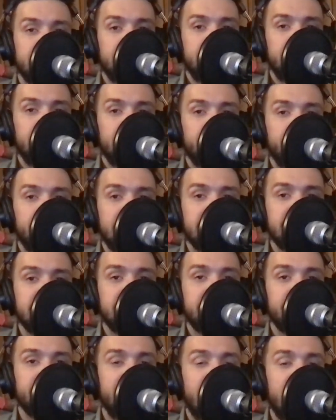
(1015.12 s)
The Rays
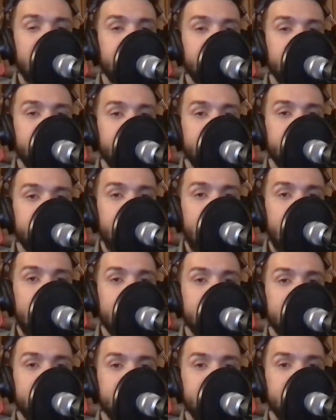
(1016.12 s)
led 5-0 in the
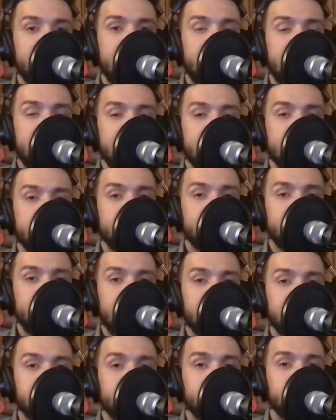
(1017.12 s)
bottom of the 5th inning,
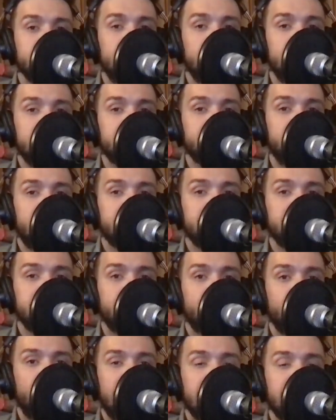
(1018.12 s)
thanks to in large part to
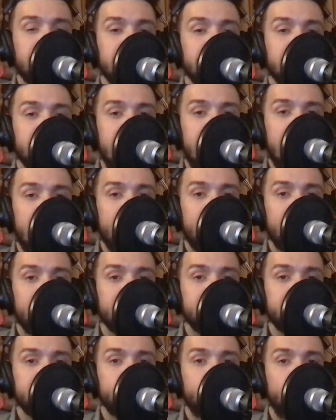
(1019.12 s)
Brandon Lau
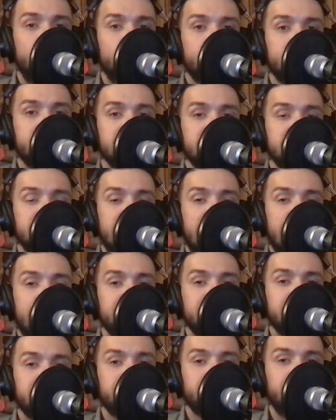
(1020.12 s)
having 2 homers in the
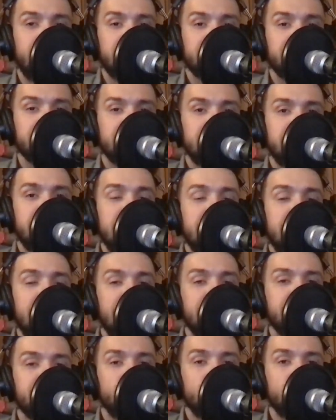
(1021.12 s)
opposite direction
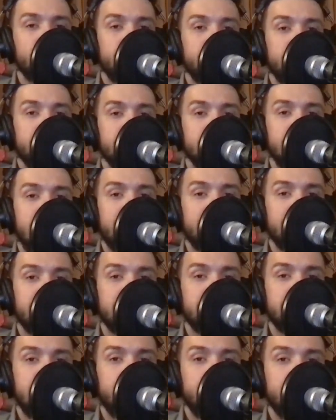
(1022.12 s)
and Joey Wendell having
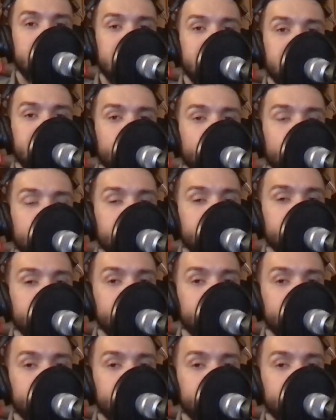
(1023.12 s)
a double that scored 2